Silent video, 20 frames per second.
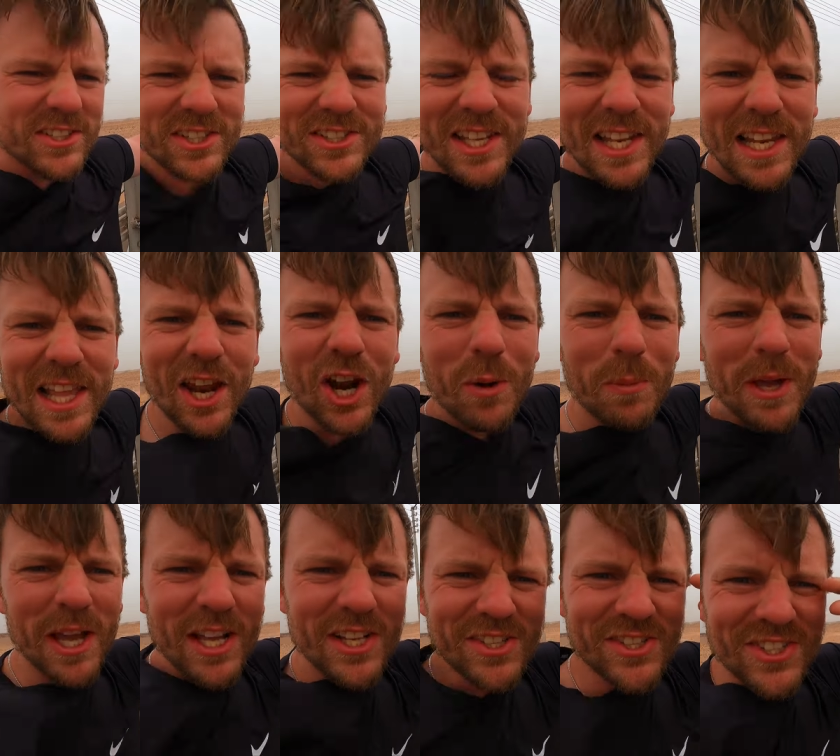there's just a little
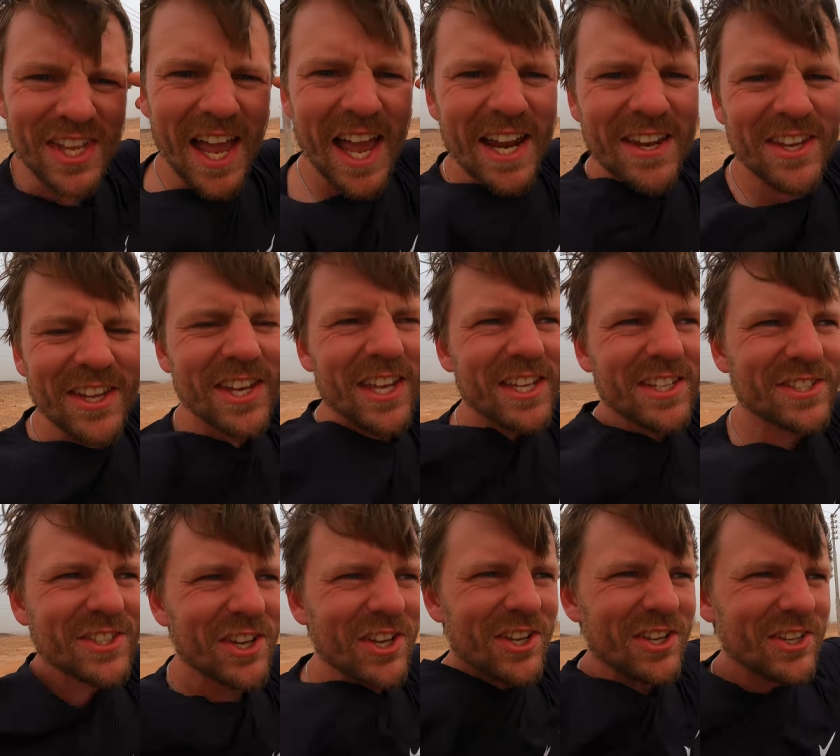bit of sand in
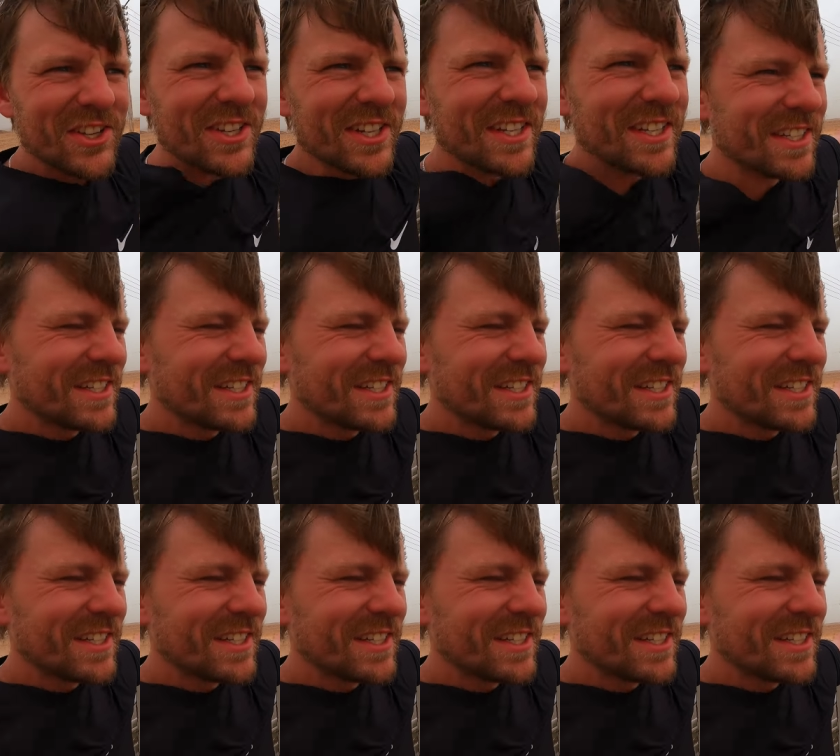it too.